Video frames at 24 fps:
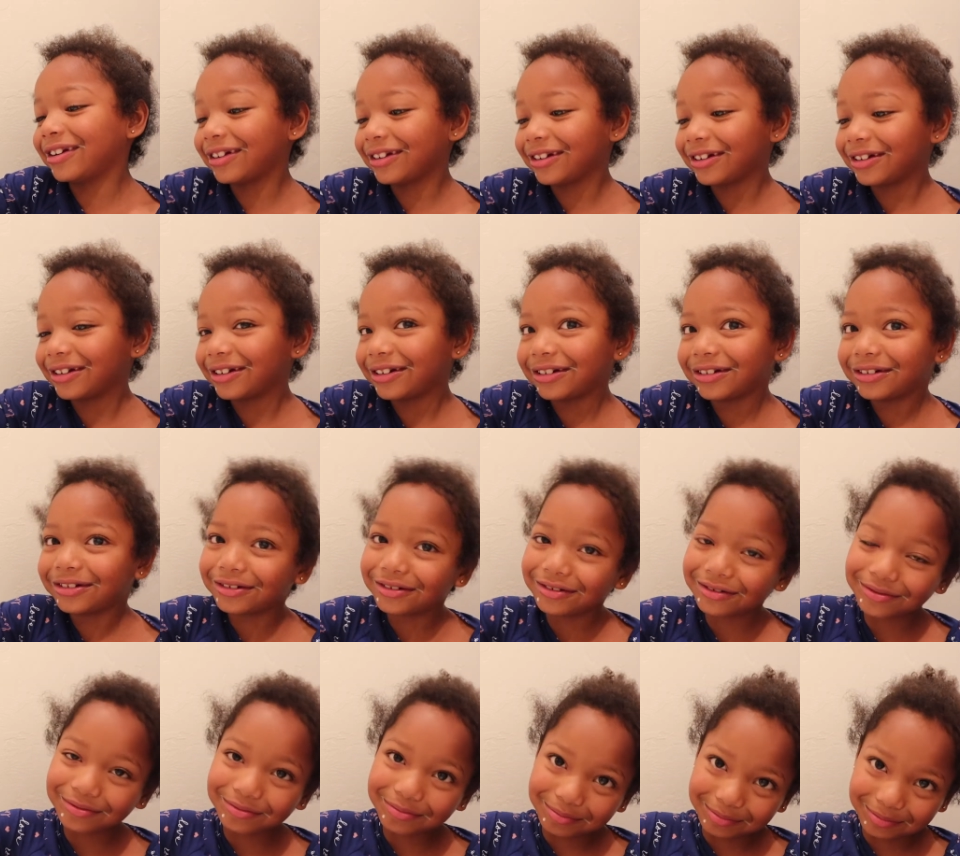Because she
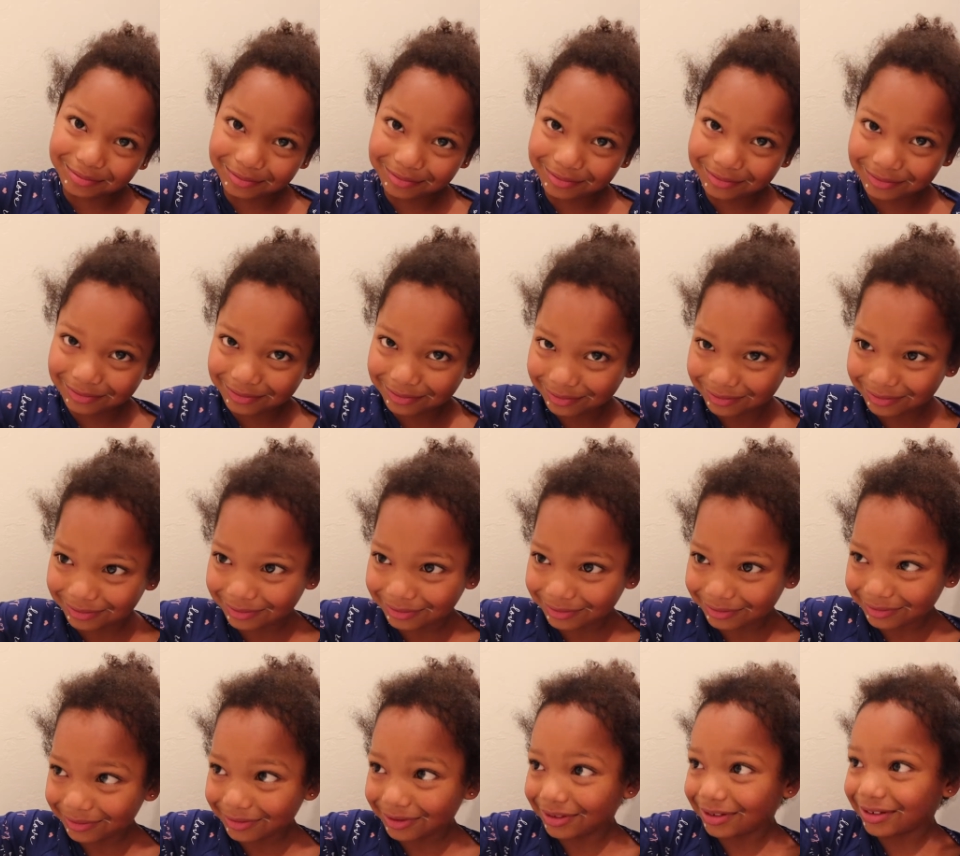hates getting her
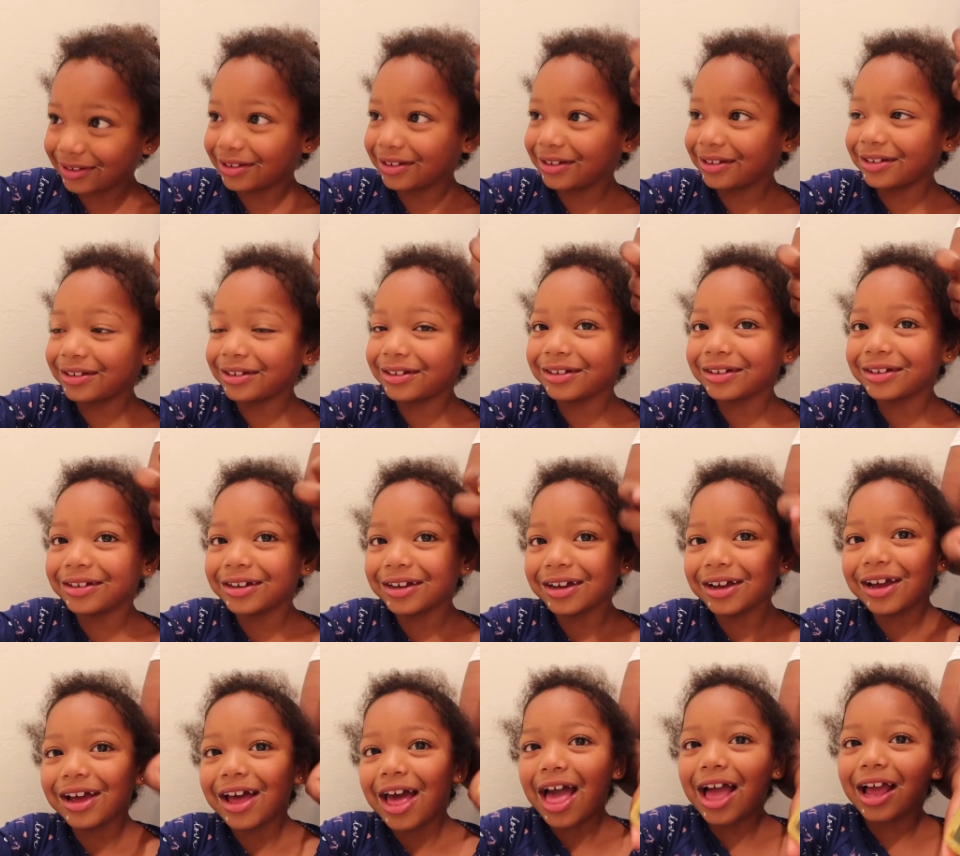hair combed.
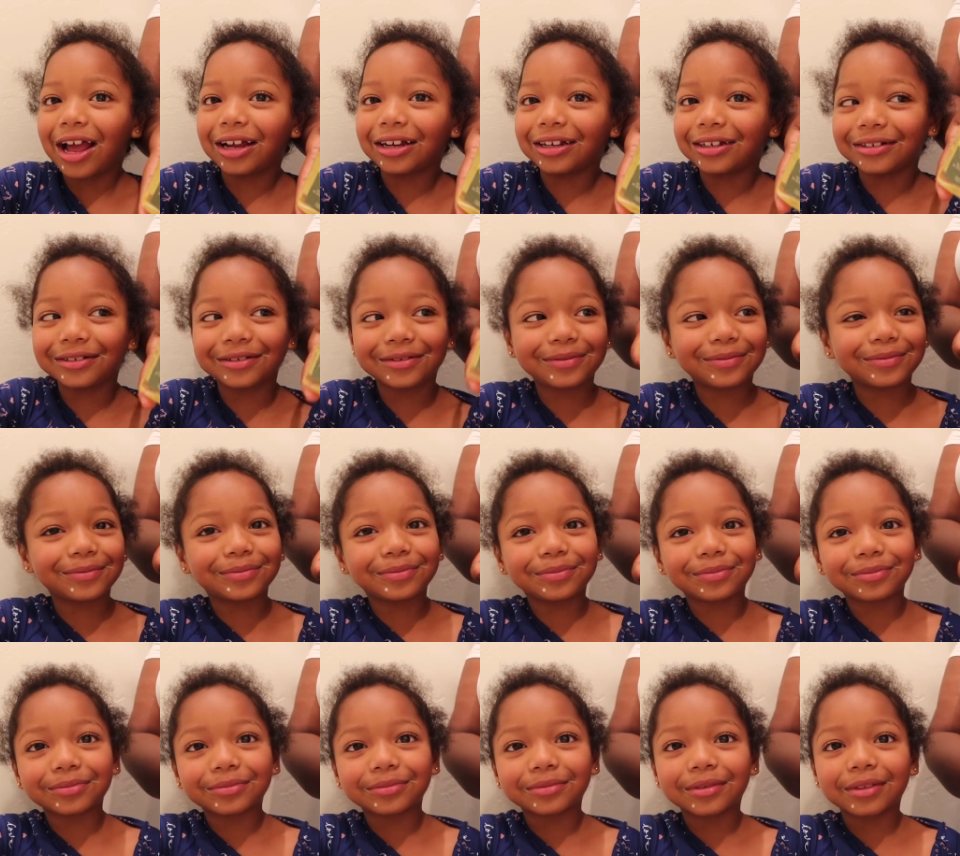And of course we got
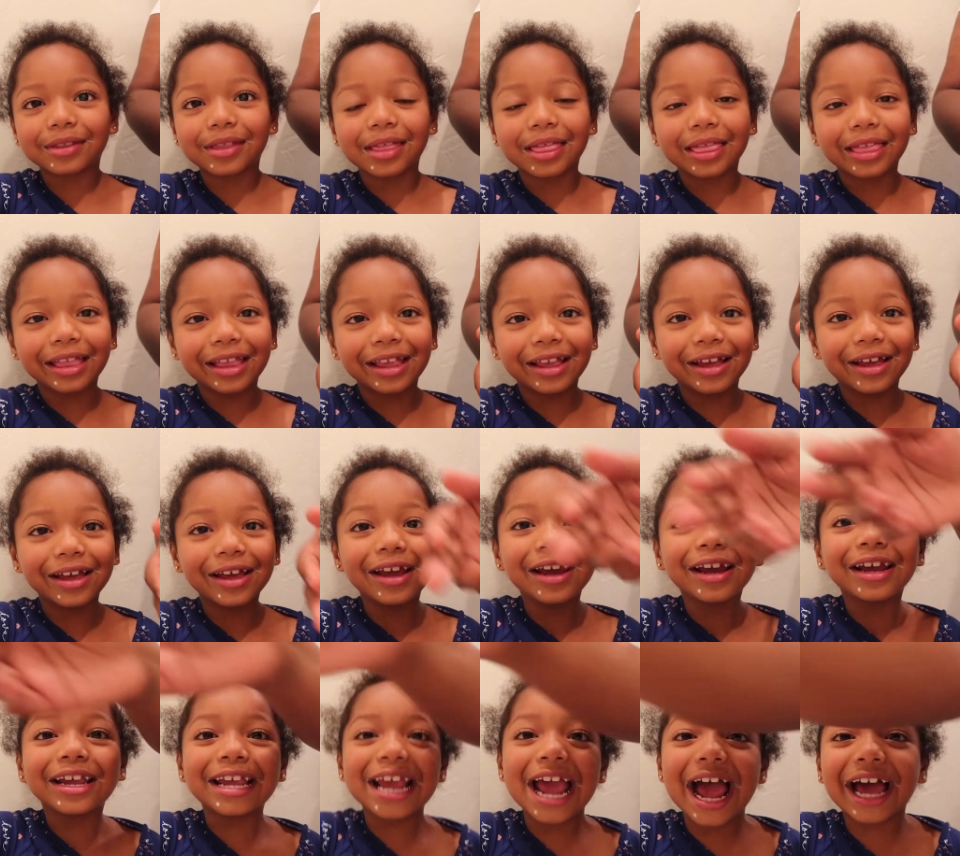some oil.
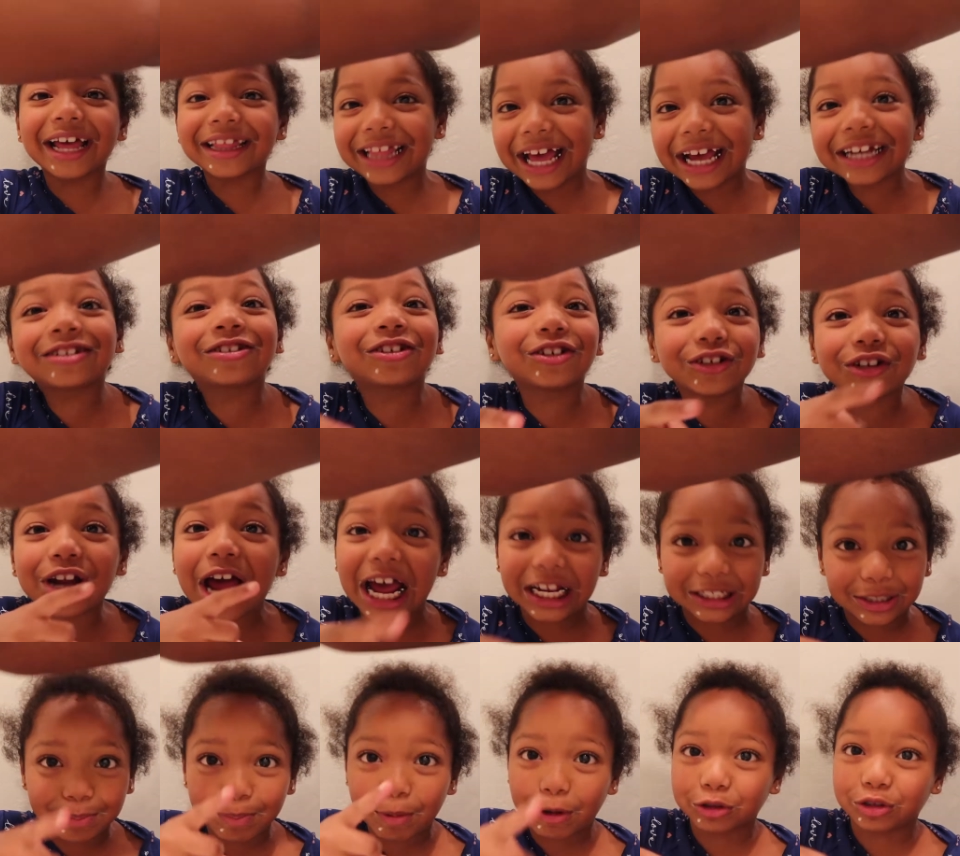Yeah, that you're not
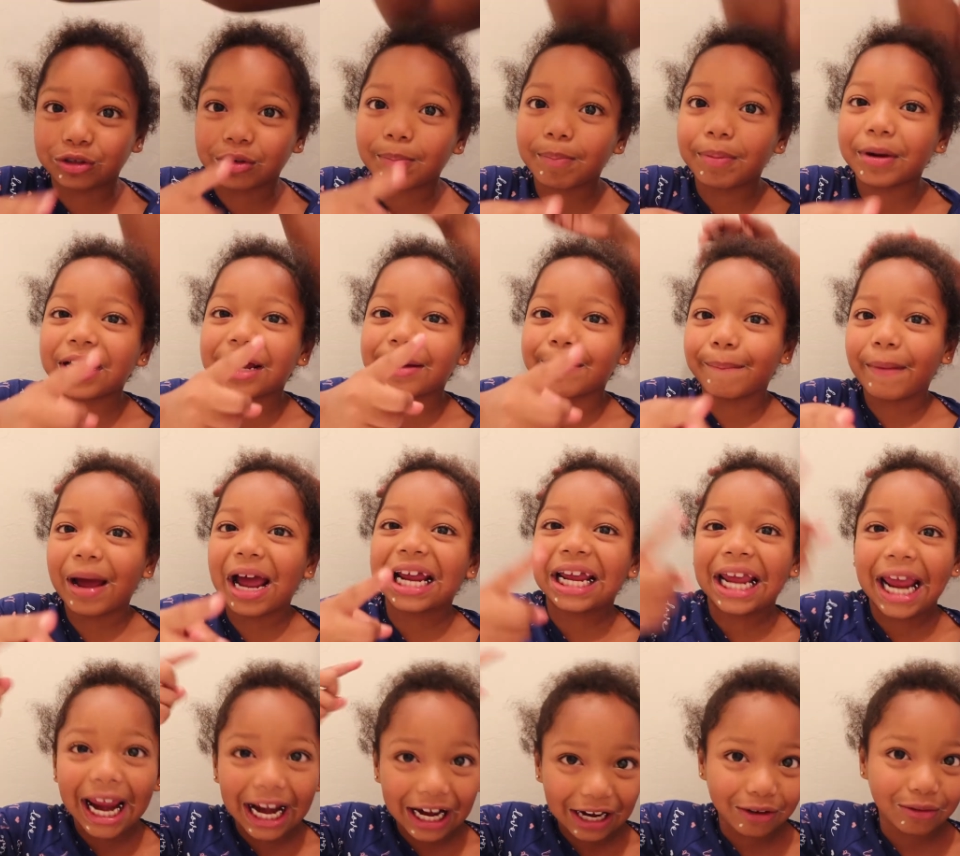supposed to put in my
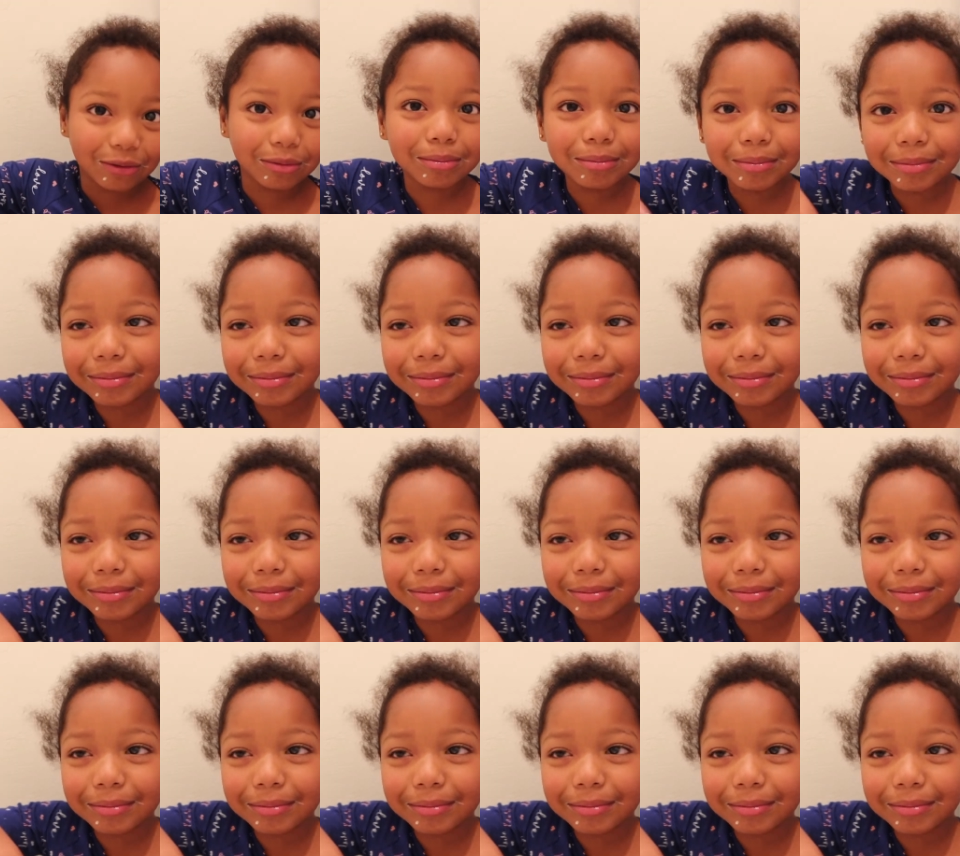hair.